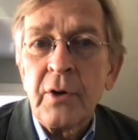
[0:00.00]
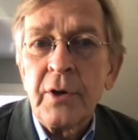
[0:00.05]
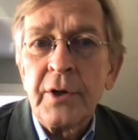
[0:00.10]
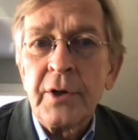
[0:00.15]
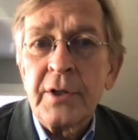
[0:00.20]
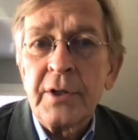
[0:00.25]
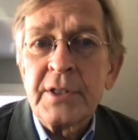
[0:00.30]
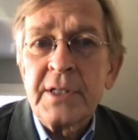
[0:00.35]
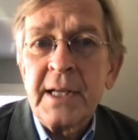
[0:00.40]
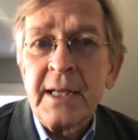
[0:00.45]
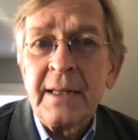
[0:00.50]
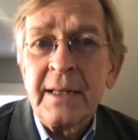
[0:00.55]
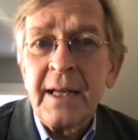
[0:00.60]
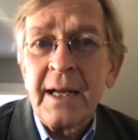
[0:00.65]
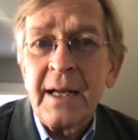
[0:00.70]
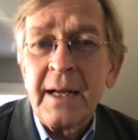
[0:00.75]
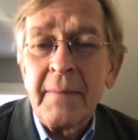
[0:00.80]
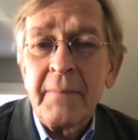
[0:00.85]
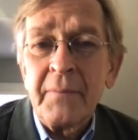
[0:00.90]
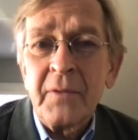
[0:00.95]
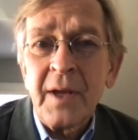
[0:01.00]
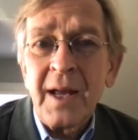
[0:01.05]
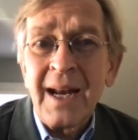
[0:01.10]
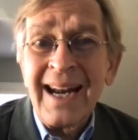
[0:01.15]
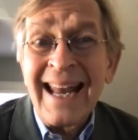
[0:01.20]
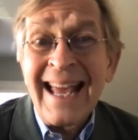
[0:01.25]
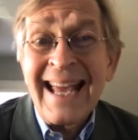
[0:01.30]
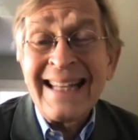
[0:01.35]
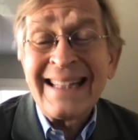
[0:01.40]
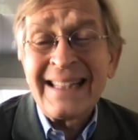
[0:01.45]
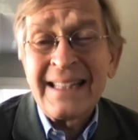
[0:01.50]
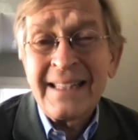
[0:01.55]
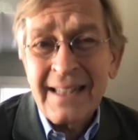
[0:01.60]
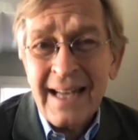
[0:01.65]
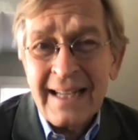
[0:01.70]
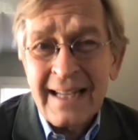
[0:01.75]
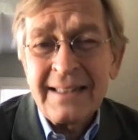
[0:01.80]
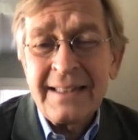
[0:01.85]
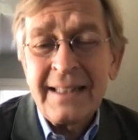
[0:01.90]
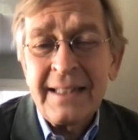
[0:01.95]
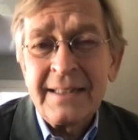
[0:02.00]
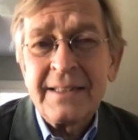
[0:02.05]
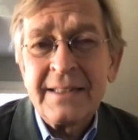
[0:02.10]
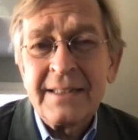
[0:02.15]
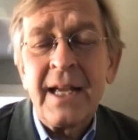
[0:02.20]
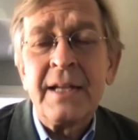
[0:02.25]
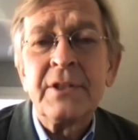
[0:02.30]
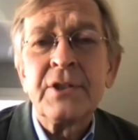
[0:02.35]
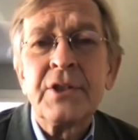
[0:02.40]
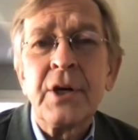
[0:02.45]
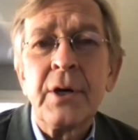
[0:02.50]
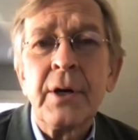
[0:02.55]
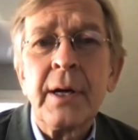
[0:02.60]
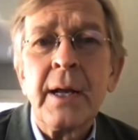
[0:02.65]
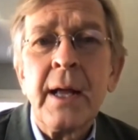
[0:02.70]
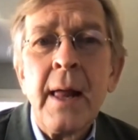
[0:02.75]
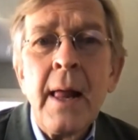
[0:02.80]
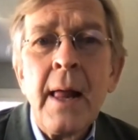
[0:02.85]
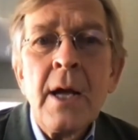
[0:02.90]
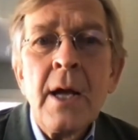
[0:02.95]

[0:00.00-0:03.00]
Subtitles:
lawyers in the late 19th century.